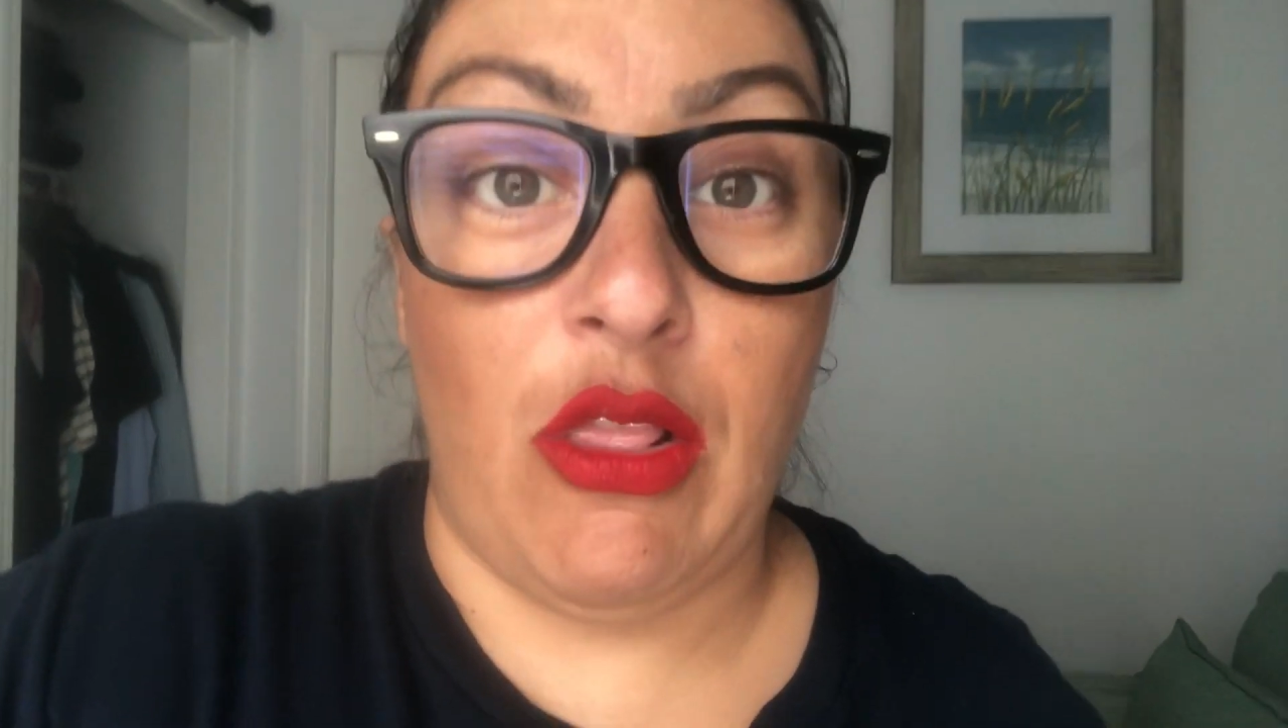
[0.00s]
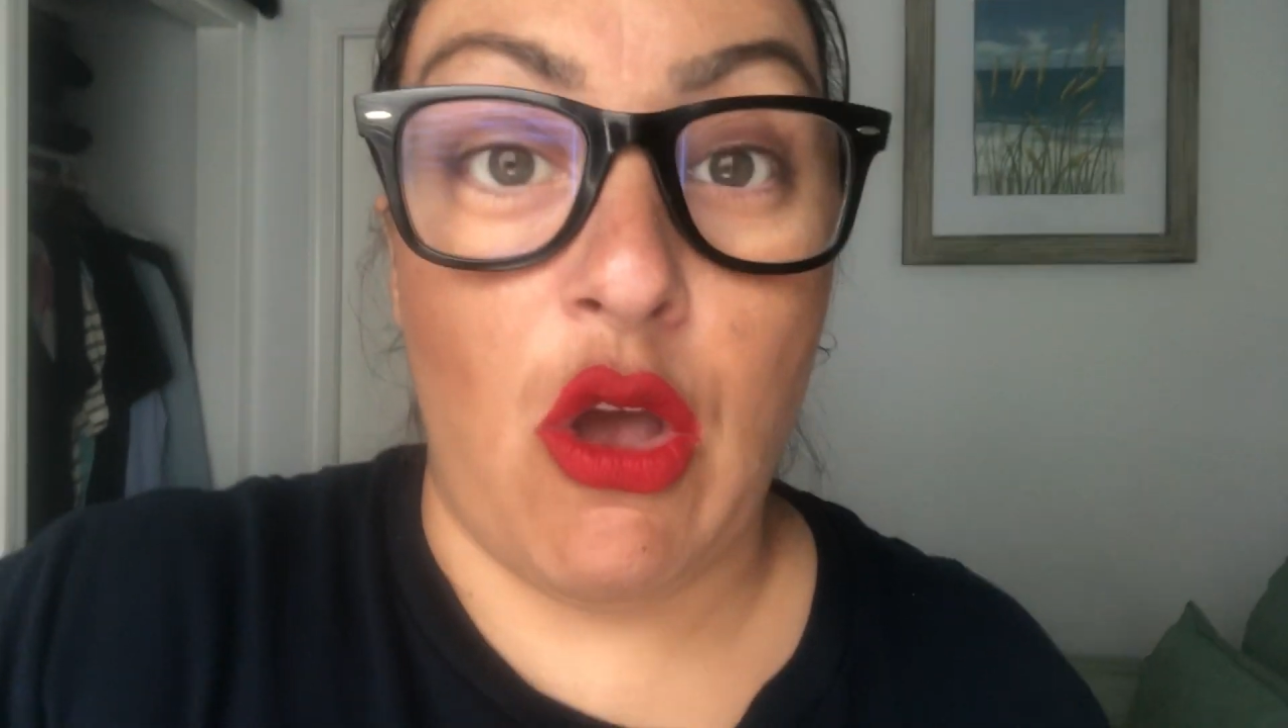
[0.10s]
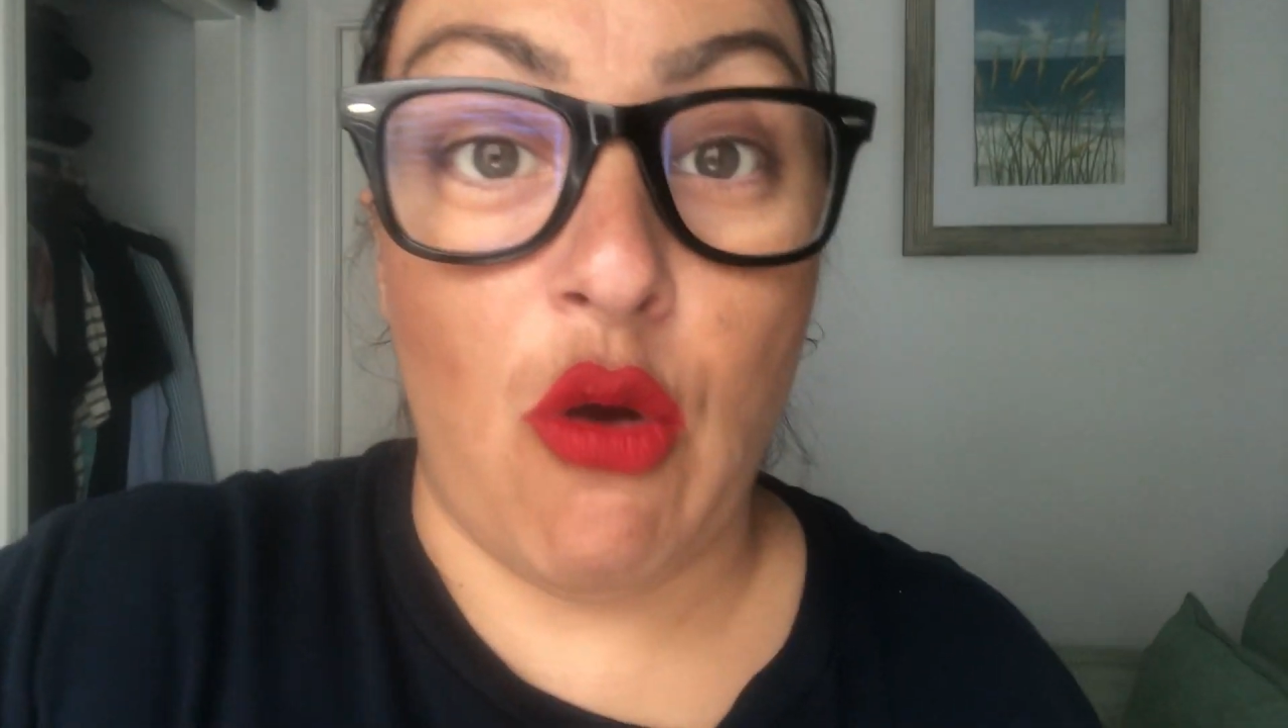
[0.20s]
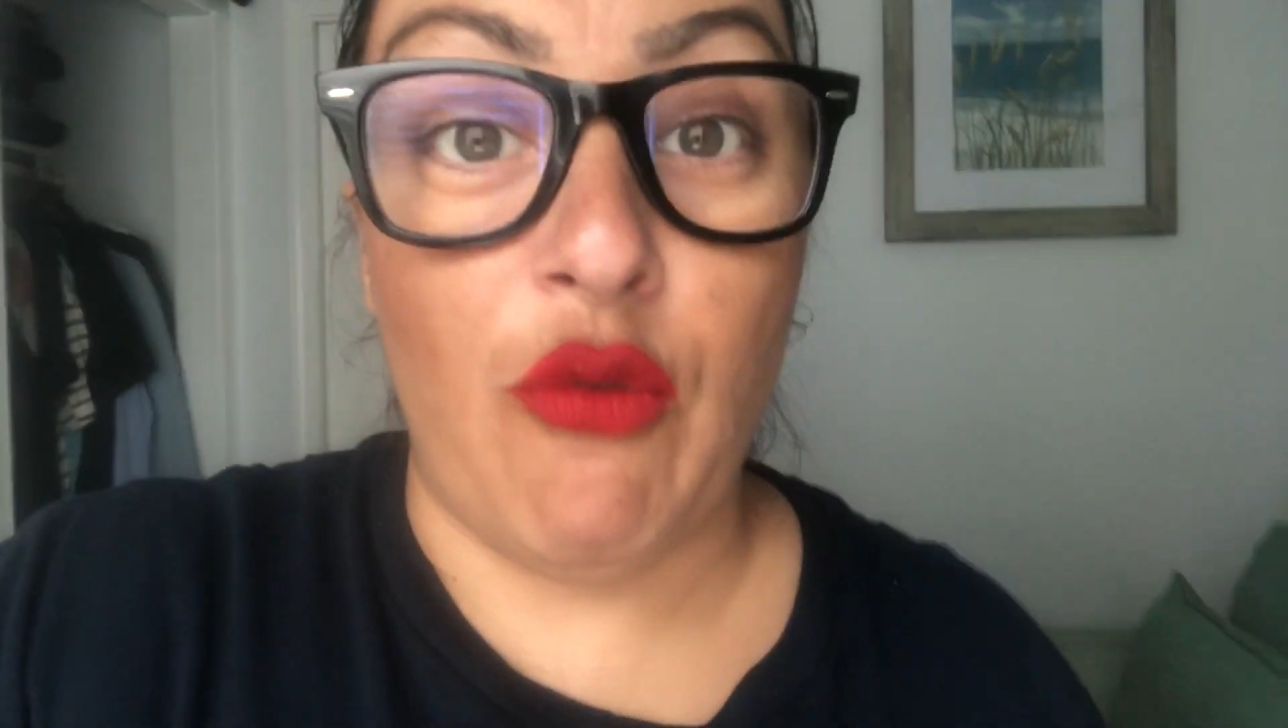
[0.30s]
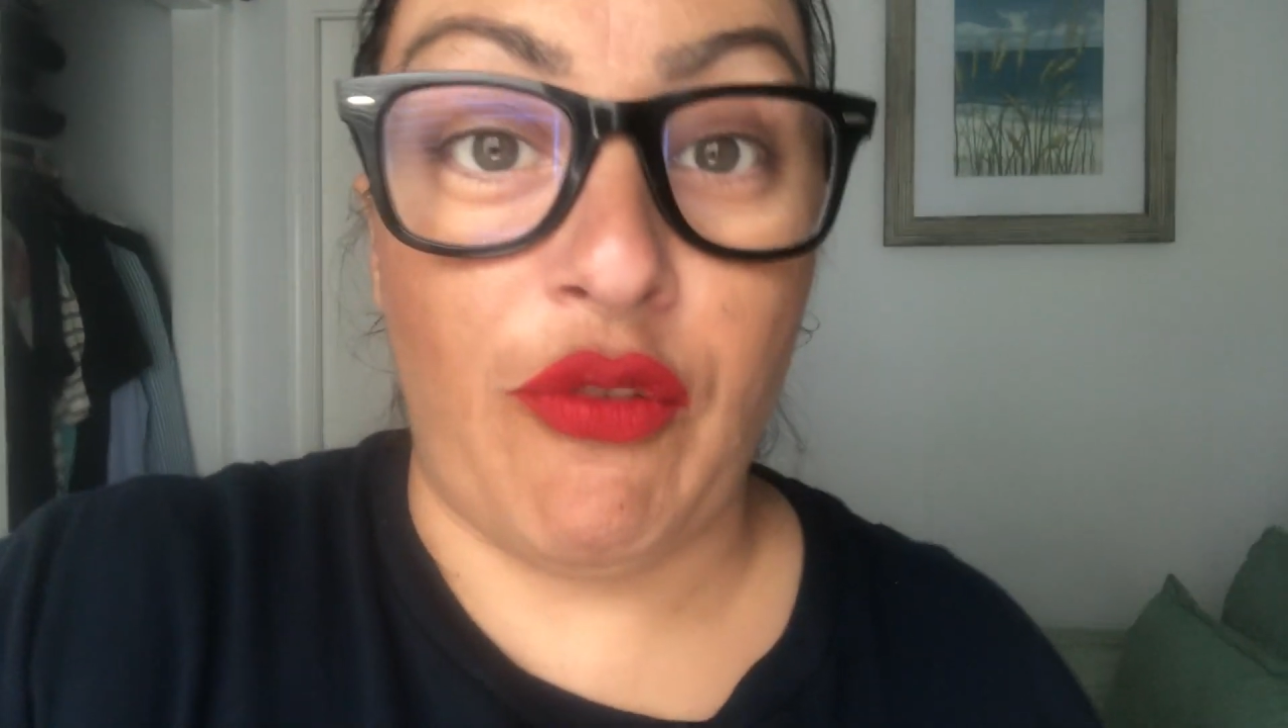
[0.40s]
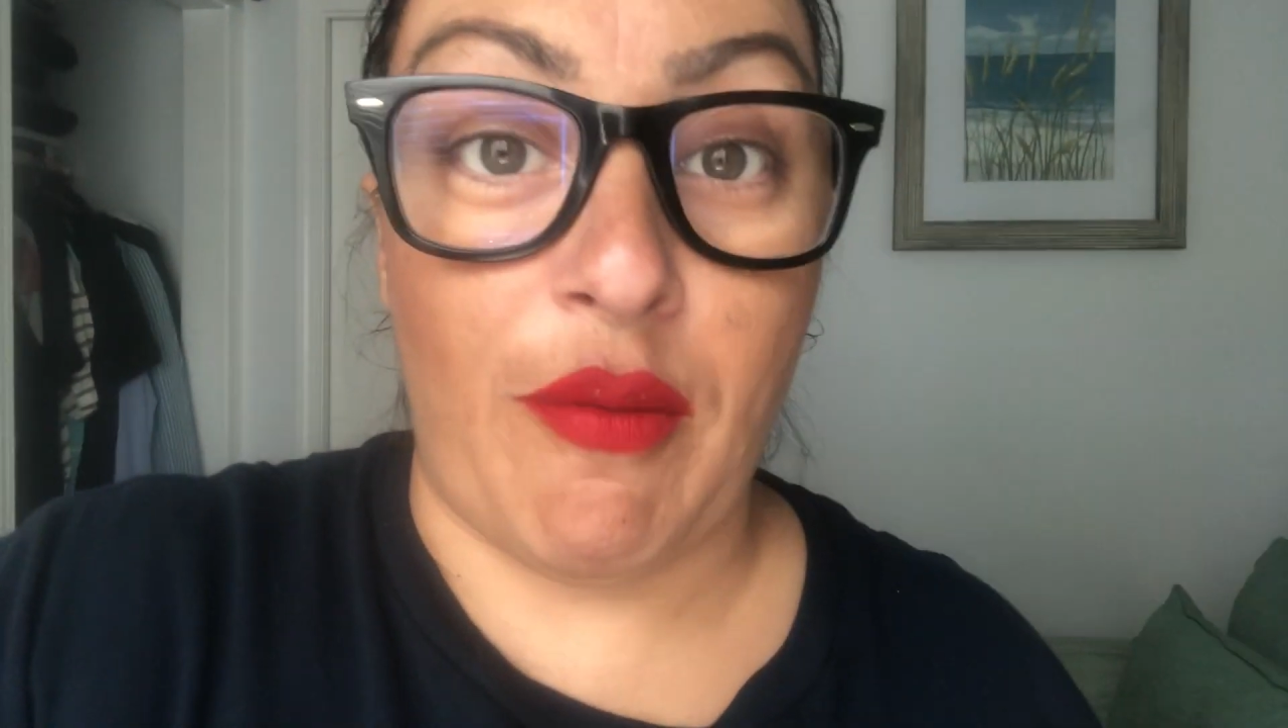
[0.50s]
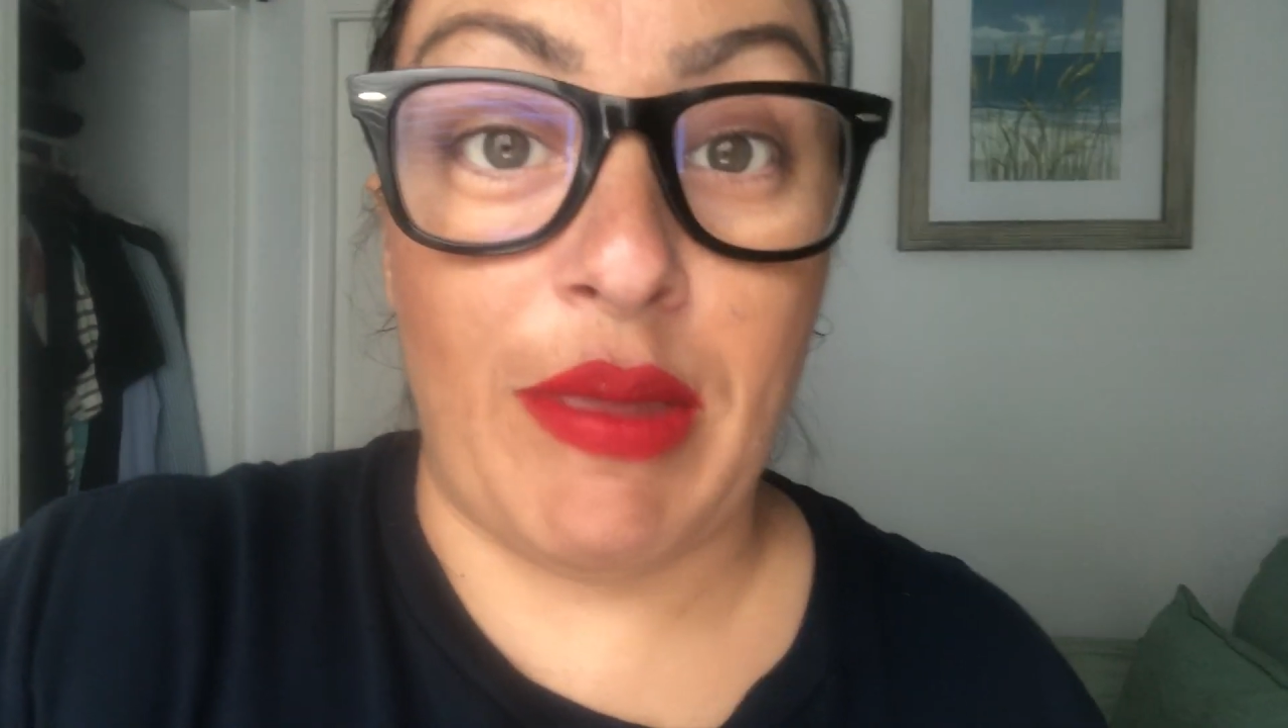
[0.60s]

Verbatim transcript: low from